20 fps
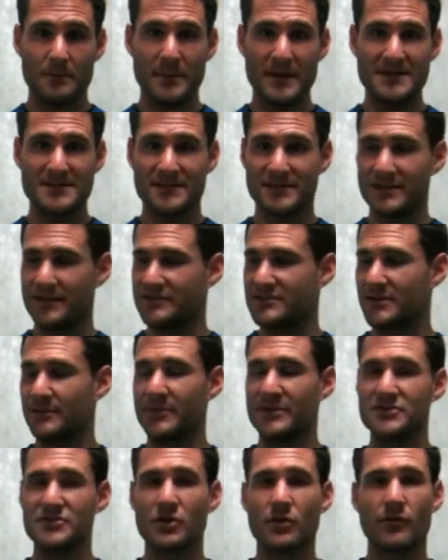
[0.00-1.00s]
Basically, if
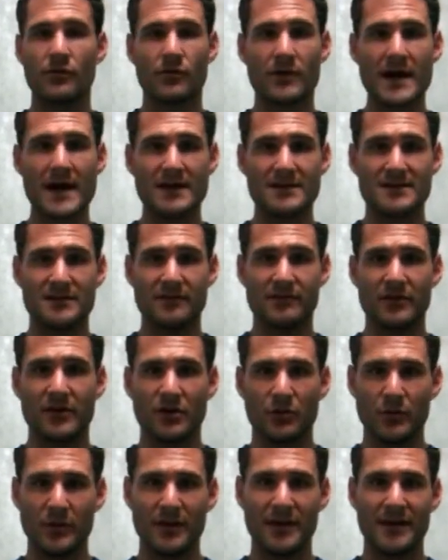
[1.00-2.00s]
something's overactive,
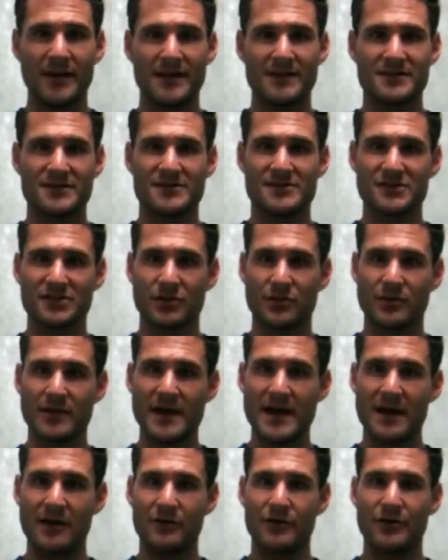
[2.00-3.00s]
we can get it to slow
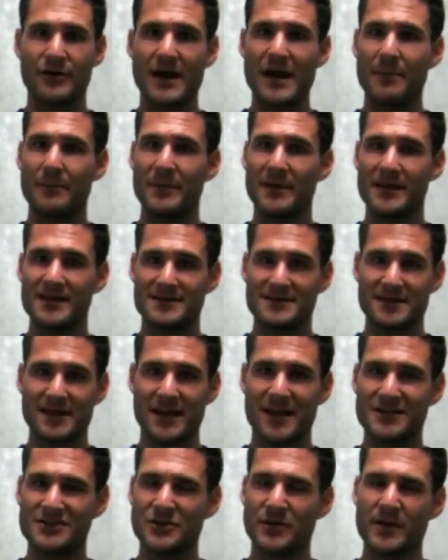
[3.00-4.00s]
down or not be as
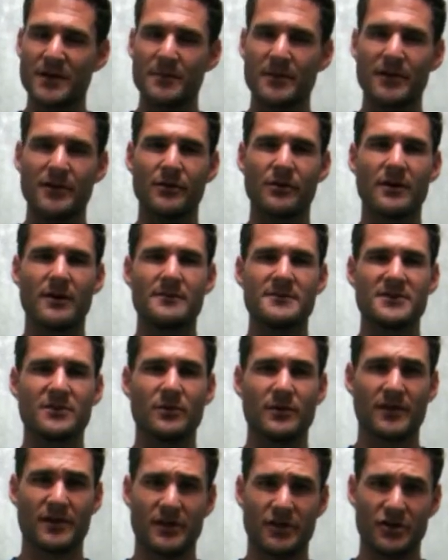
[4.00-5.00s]
tight. So anybody who comes in
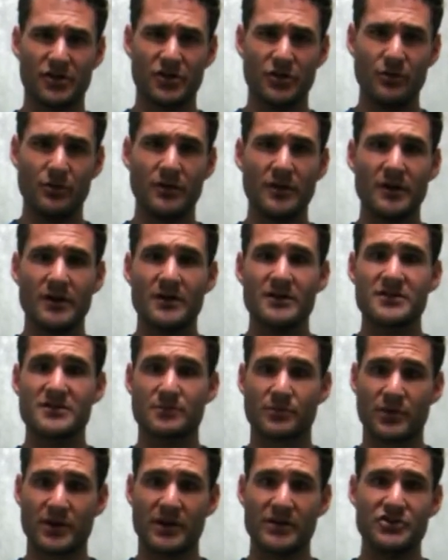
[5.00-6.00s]
with an acute
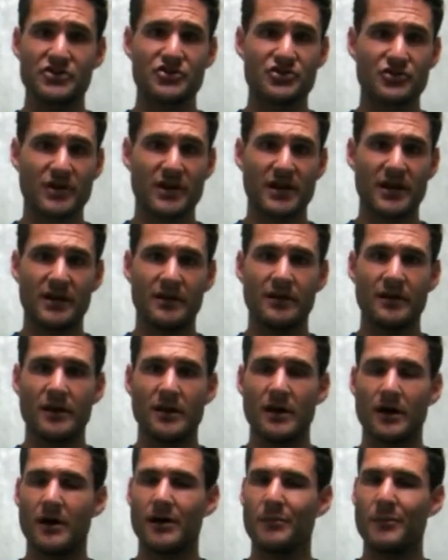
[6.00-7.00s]
sprain, strain,
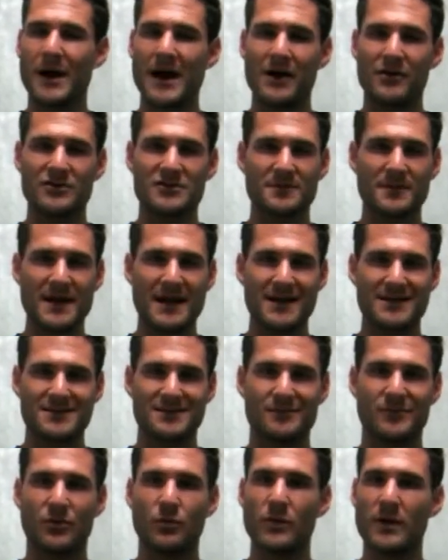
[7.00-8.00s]
a
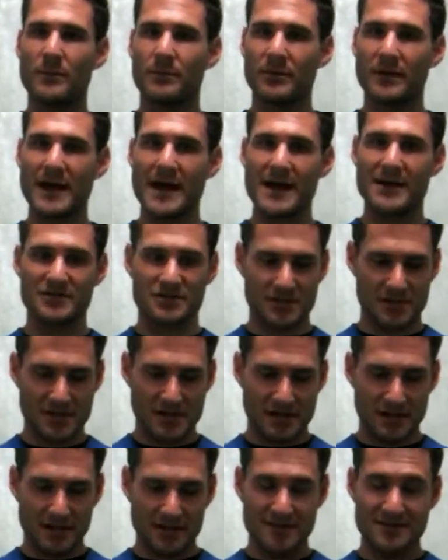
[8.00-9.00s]
myospasm, a whiplash,
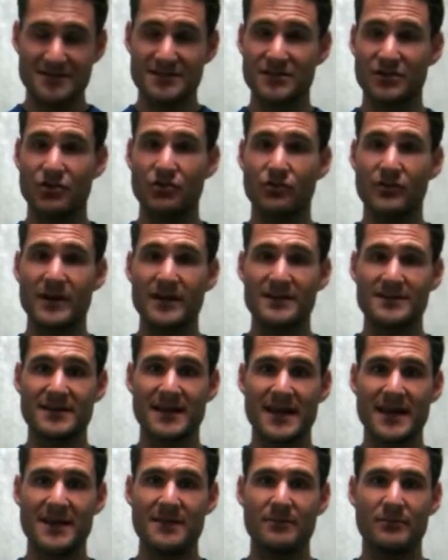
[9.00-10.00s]
this is a great
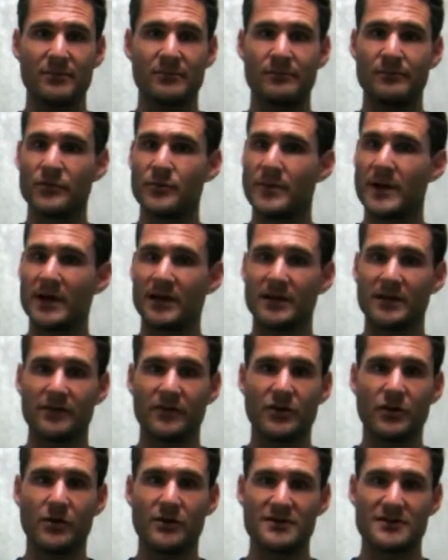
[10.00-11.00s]
tape. You barely
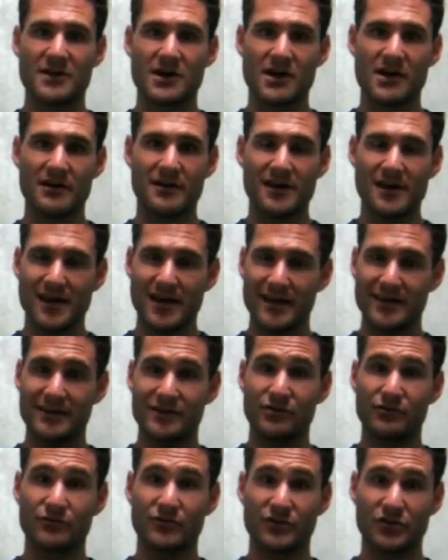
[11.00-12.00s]
even know it's on, and
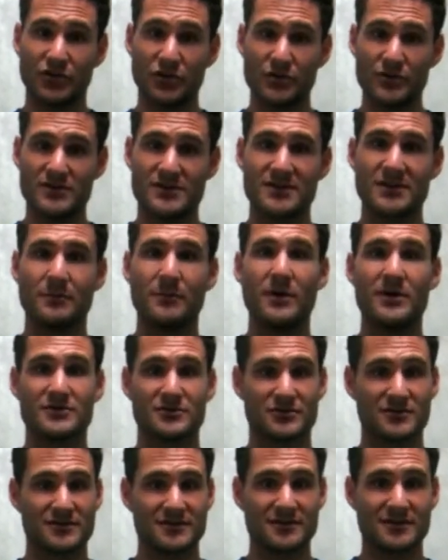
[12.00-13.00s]
it'll reduce the
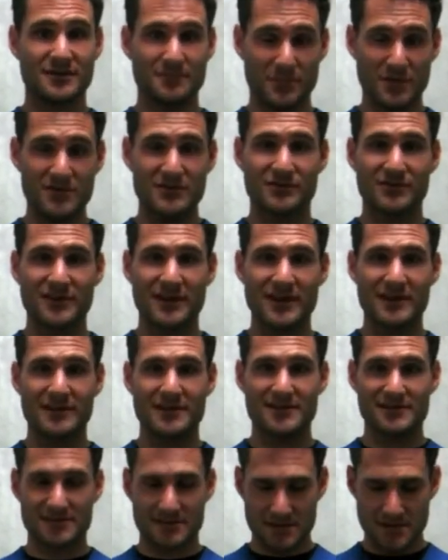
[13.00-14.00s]
muscle
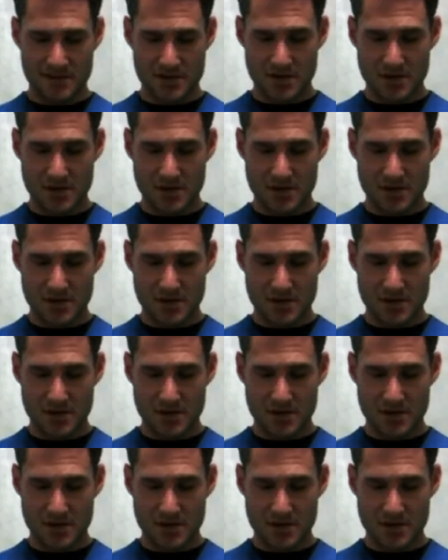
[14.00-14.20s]
tightness.